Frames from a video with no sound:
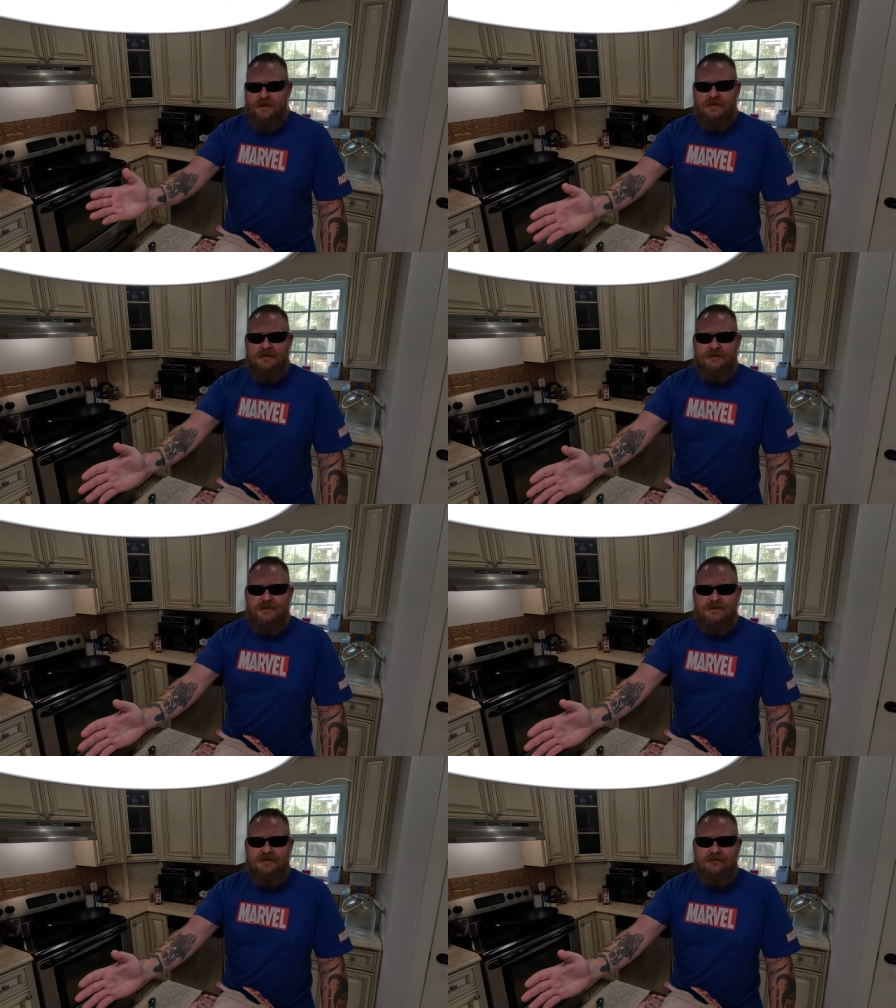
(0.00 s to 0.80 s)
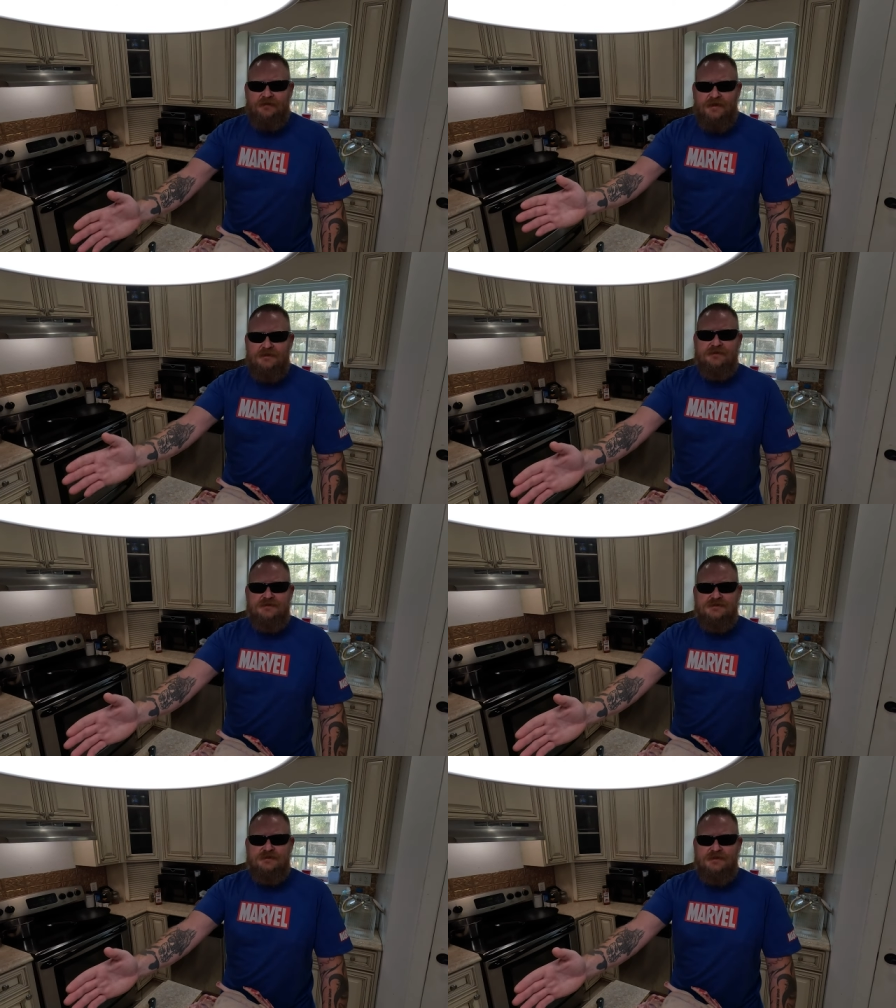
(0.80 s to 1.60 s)
hey man, that
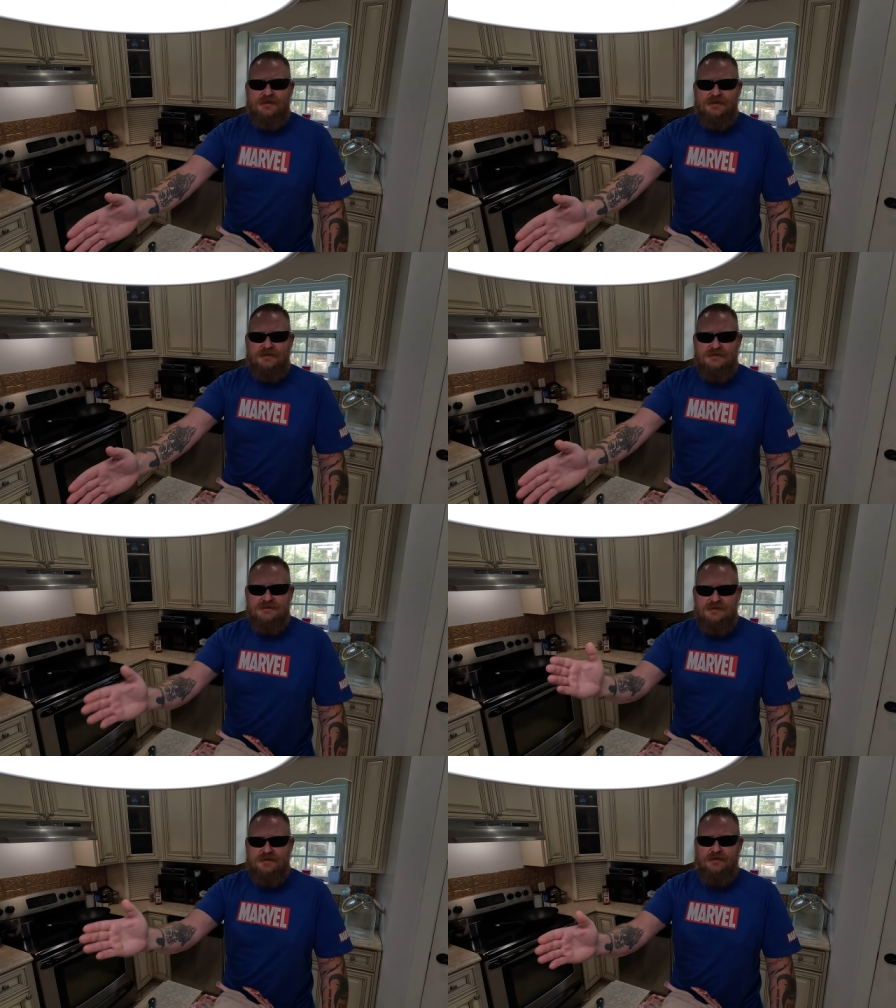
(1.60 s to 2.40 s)
looks ridiculous.